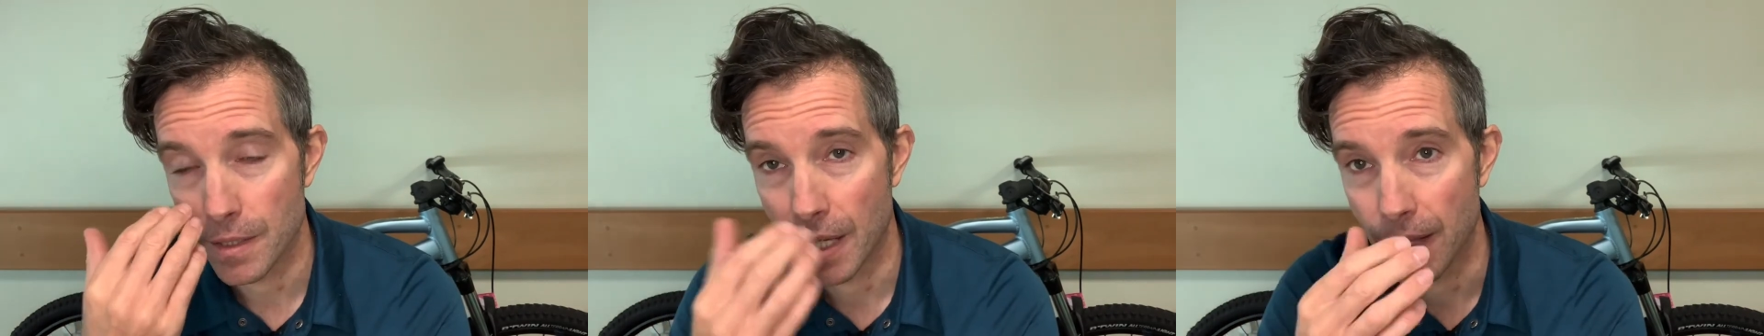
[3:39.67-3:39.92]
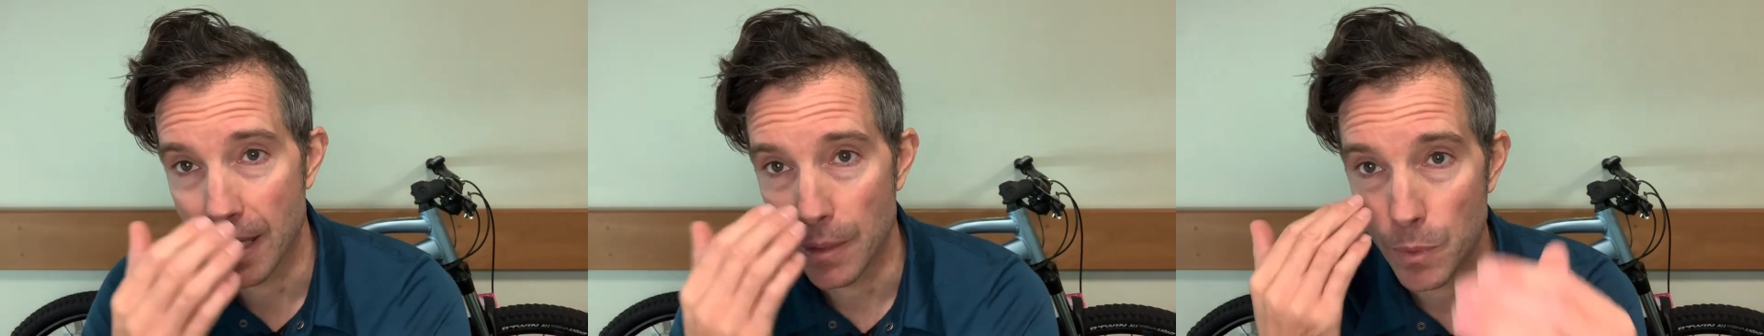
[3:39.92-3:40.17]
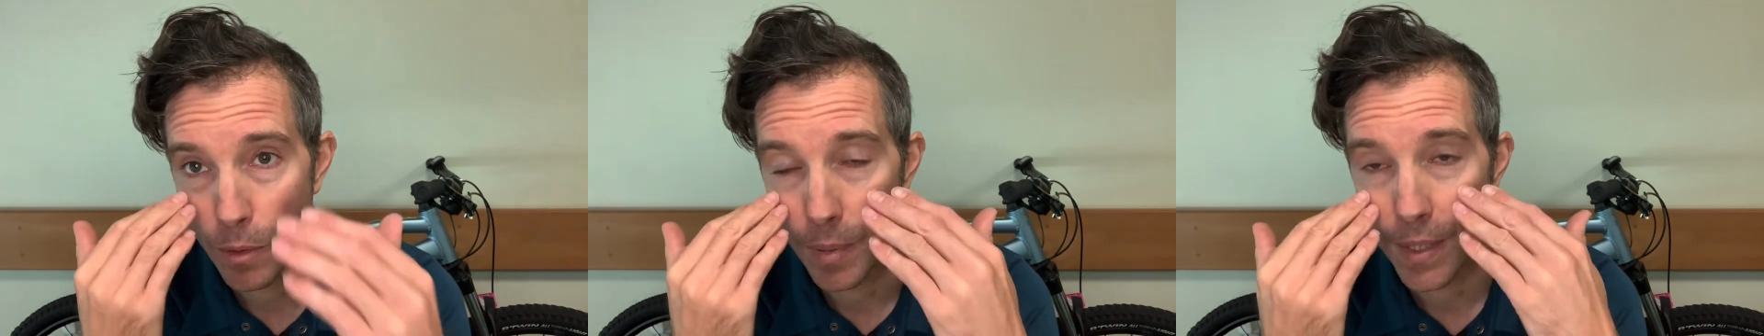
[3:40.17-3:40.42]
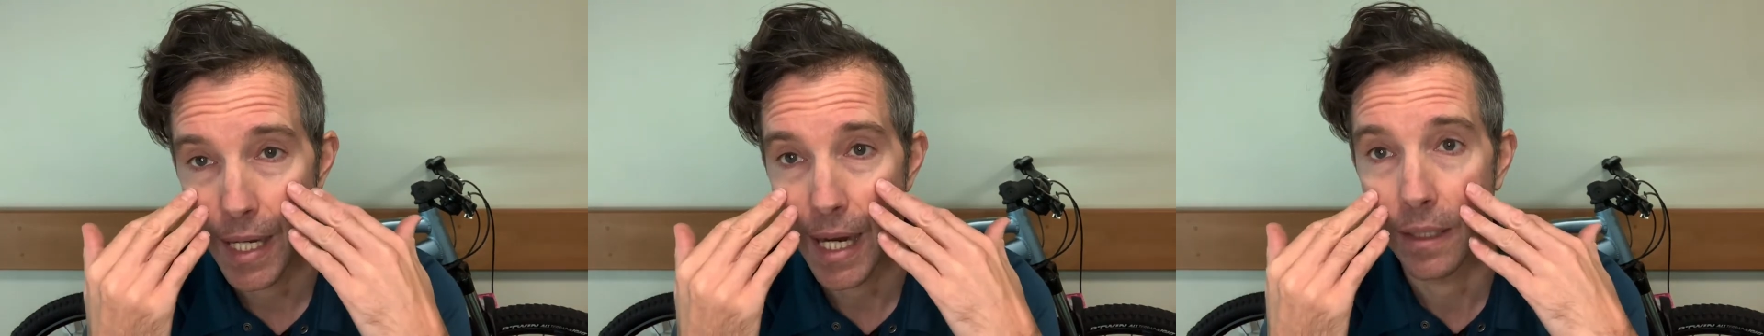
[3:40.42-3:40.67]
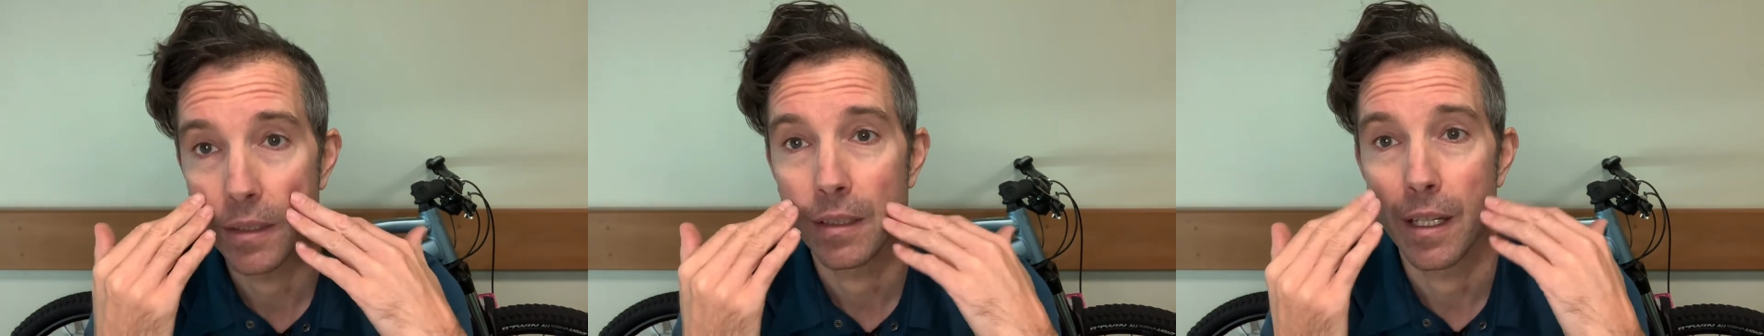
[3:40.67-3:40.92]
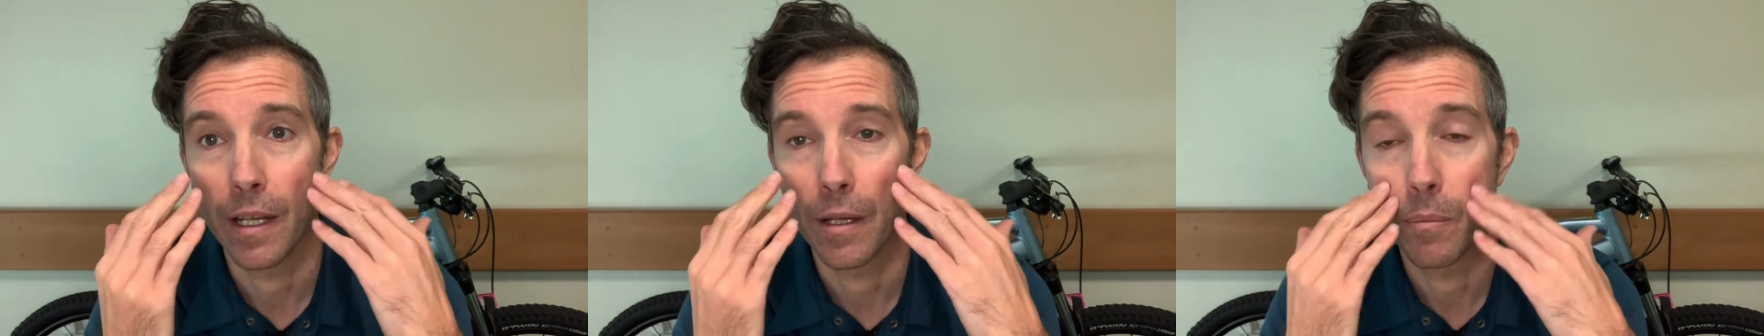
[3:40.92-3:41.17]
and they will protect
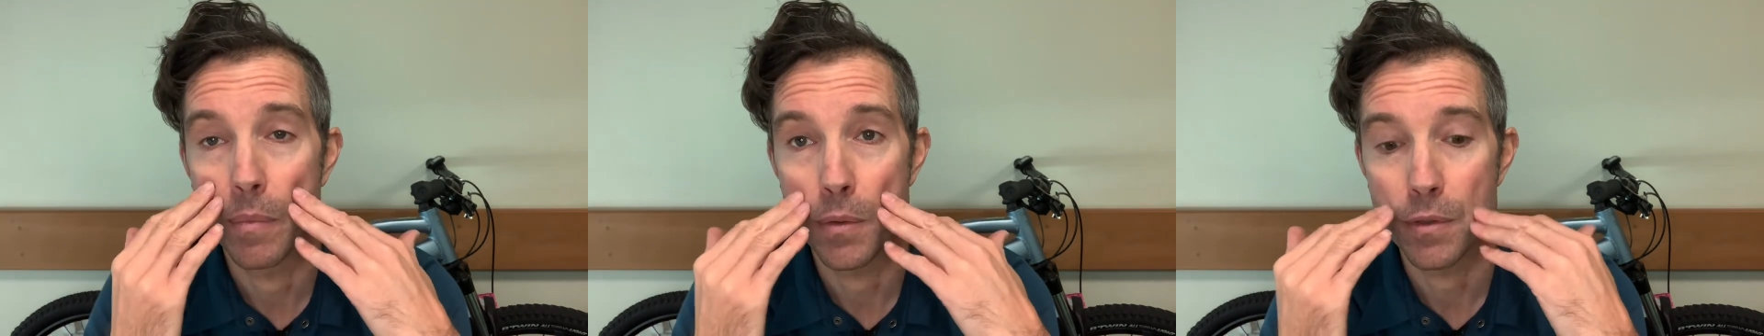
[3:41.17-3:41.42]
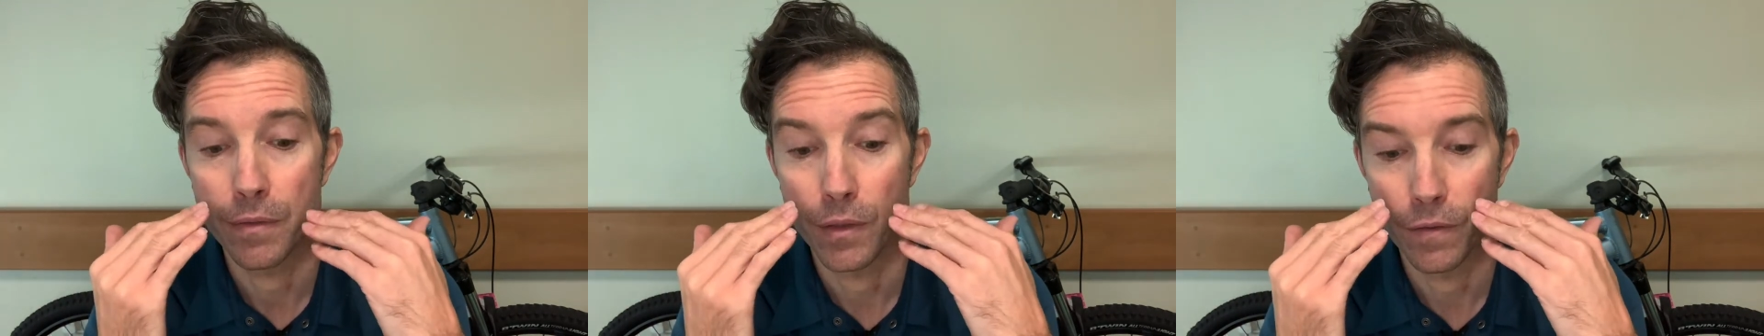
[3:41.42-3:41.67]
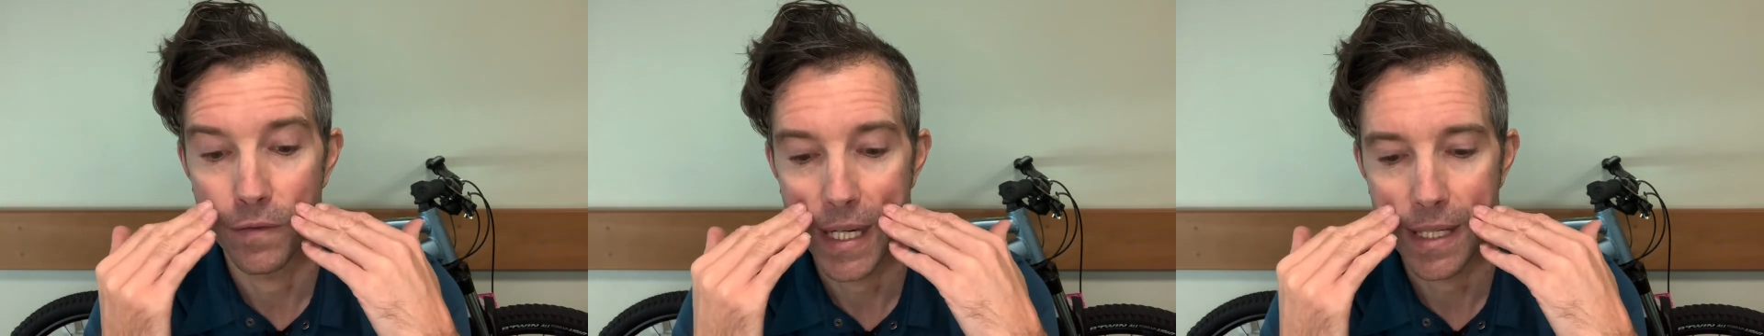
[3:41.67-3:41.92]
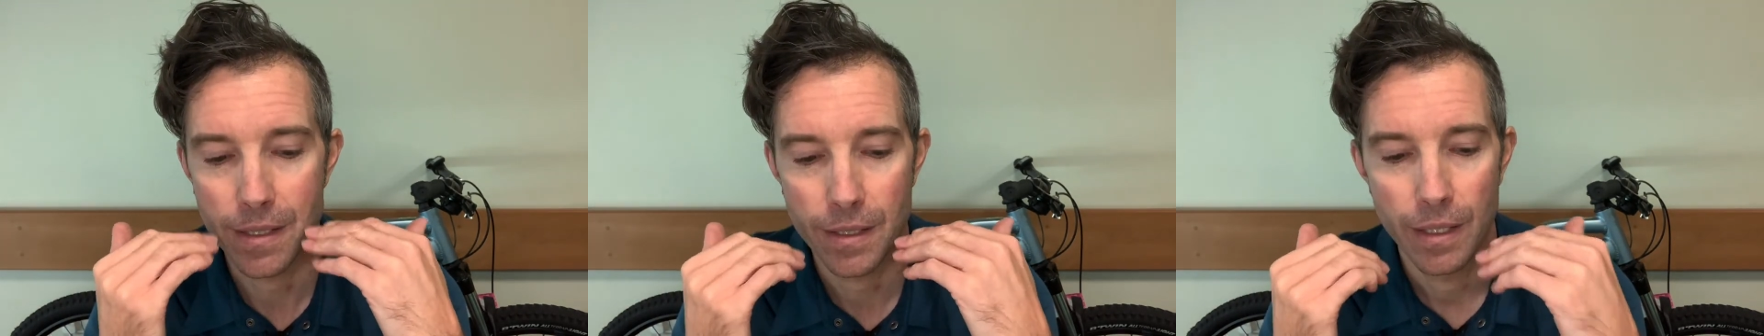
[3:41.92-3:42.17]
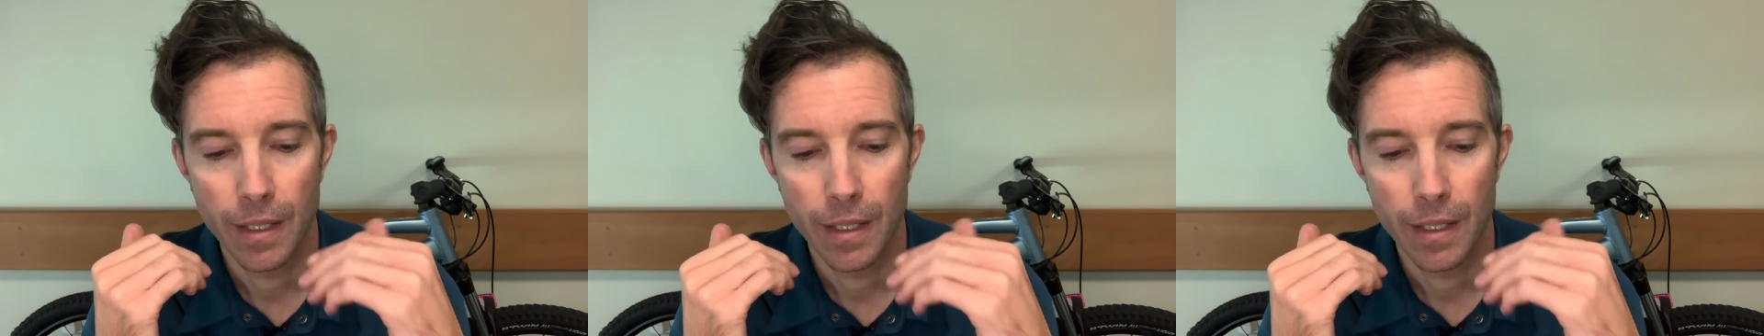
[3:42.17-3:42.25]
um, most of your face.